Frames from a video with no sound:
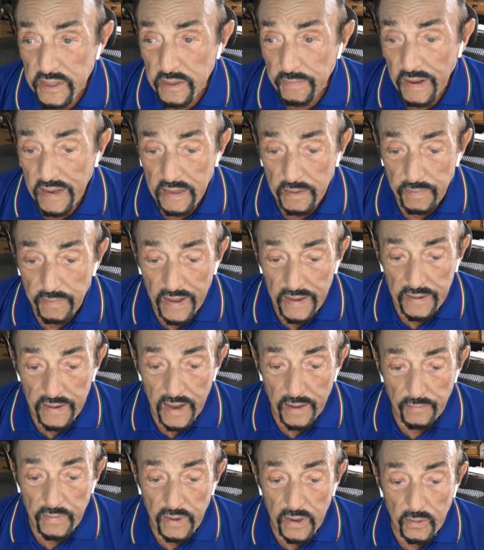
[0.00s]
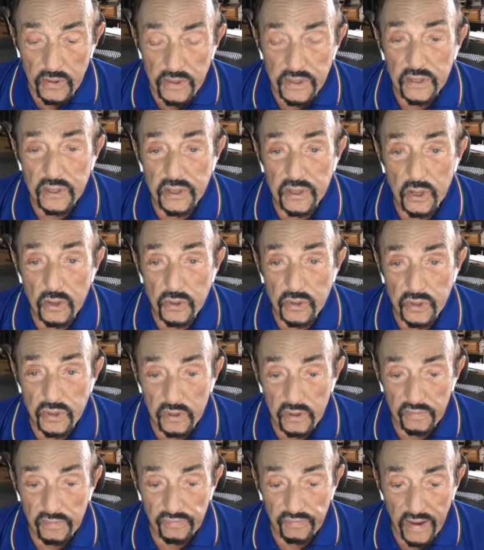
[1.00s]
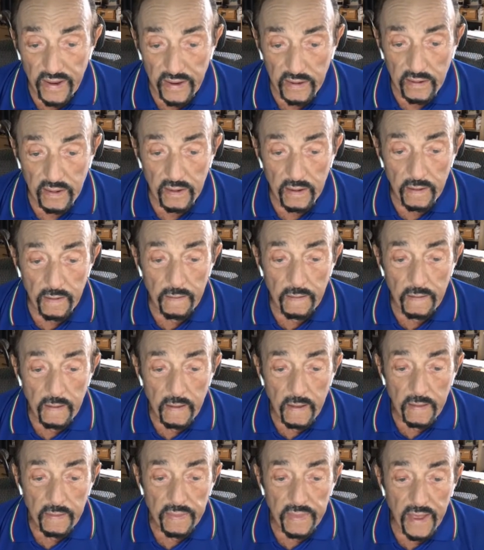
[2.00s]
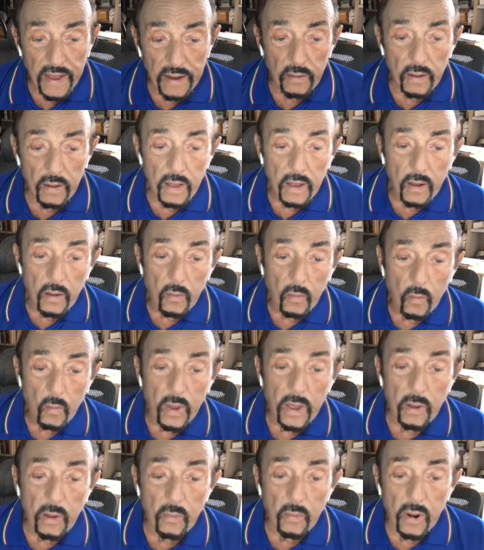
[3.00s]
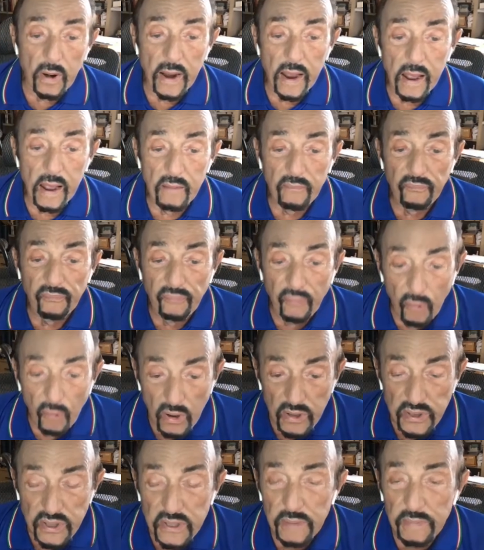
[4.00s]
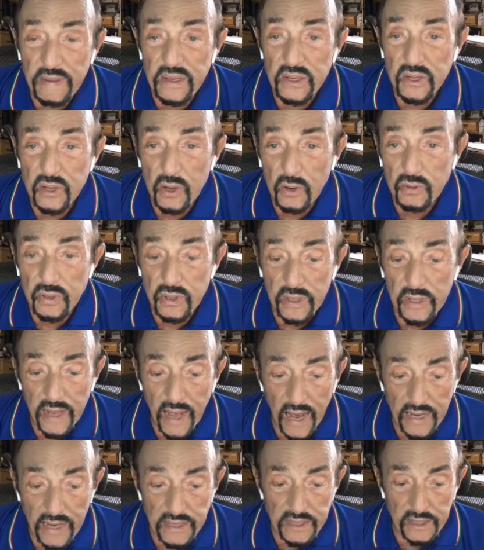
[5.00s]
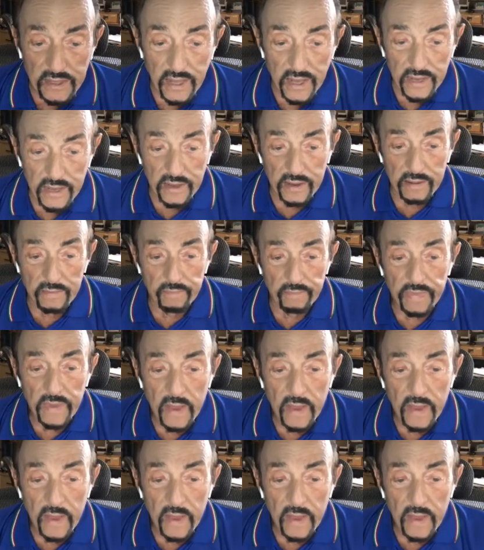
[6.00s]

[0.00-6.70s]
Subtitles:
about the pandemic was the social effect, that we were forced to be socially isolated.